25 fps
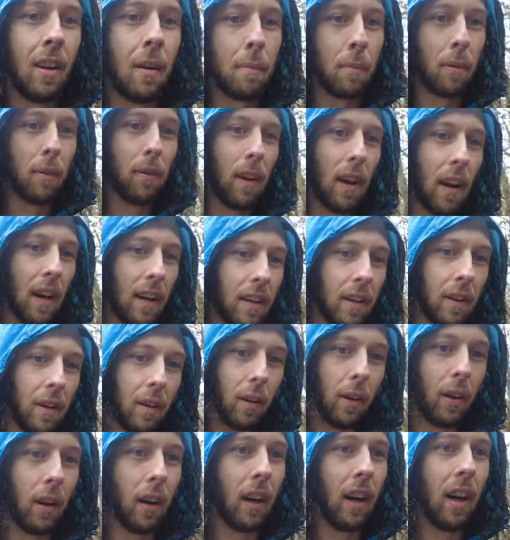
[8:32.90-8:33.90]
provide
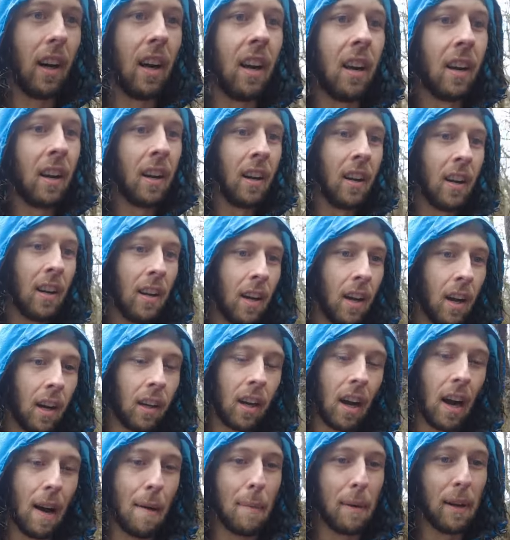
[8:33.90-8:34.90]
or
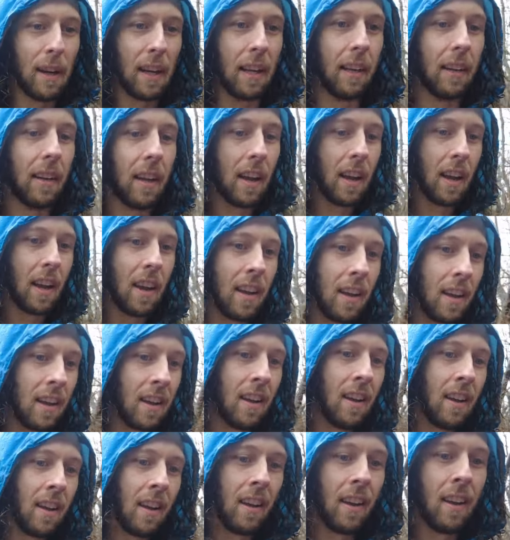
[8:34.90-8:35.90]
accommodate
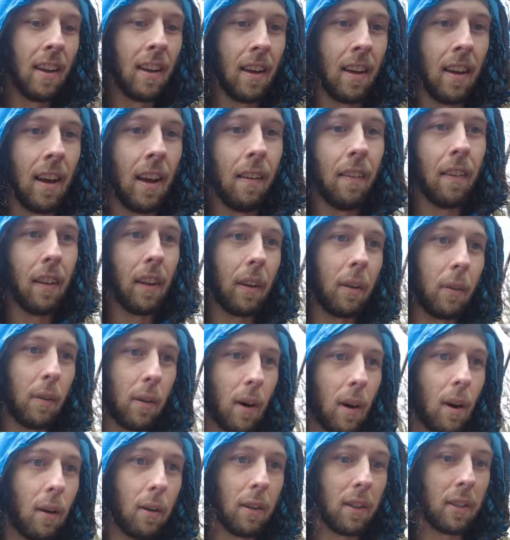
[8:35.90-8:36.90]
everything
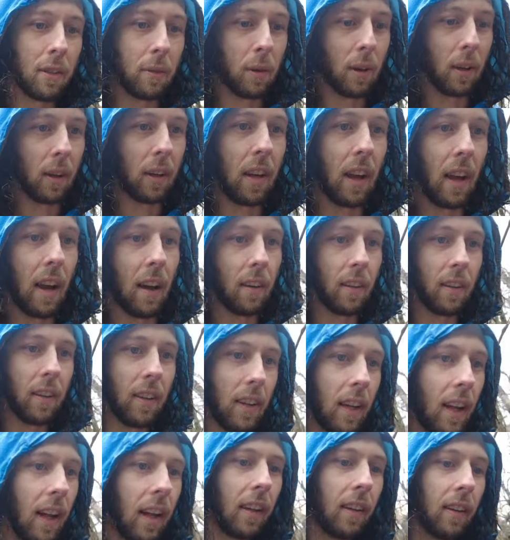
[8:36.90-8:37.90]
will always work out in
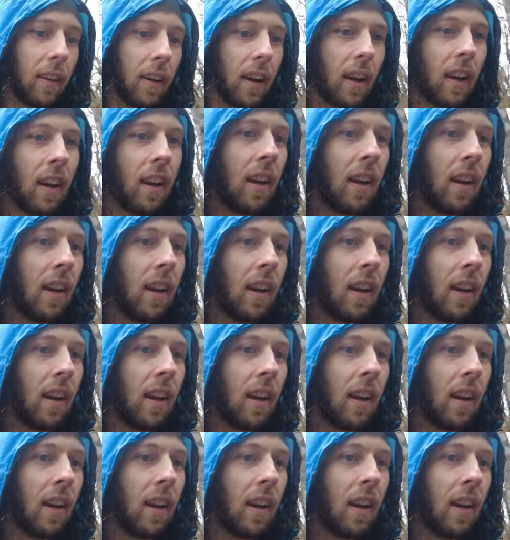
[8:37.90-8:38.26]
the end